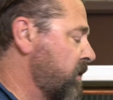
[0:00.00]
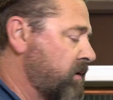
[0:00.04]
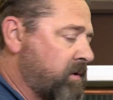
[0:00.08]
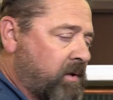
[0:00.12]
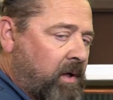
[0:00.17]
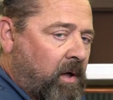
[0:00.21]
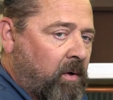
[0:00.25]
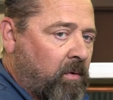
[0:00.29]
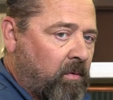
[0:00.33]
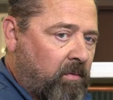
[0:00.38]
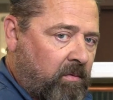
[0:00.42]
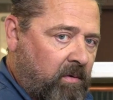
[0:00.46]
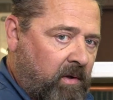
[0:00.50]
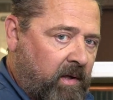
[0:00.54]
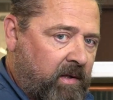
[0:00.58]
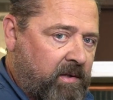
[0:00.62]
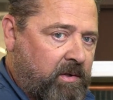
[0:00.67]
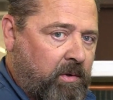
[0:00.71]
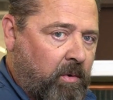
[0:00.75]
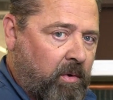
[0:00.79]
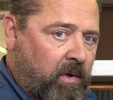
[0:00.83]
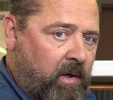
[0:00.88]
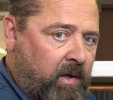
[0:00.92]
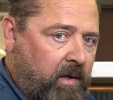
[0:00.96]
So
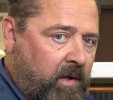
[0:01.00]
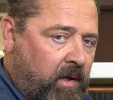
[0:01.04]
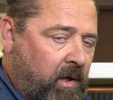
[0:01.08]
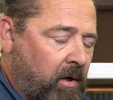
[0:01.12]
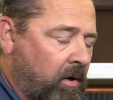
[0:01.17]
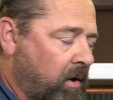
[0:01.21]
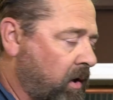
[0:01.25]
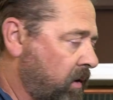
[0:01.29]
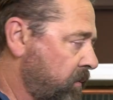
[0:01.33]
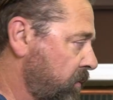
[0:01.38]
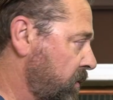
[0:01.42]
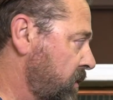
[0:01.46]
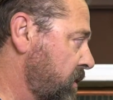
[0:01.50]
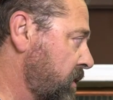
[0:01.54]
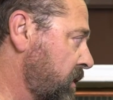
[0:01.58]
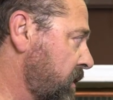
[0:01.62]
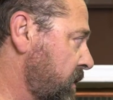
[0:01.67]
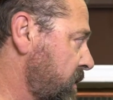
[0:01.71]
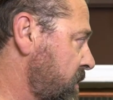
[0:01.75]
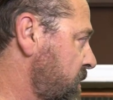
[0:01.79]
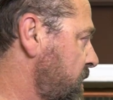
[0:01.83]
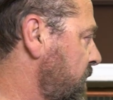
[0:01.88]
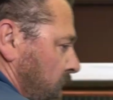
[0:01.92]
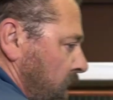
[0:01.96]
let's go ahead and get on with
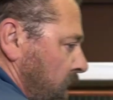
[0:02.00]
this.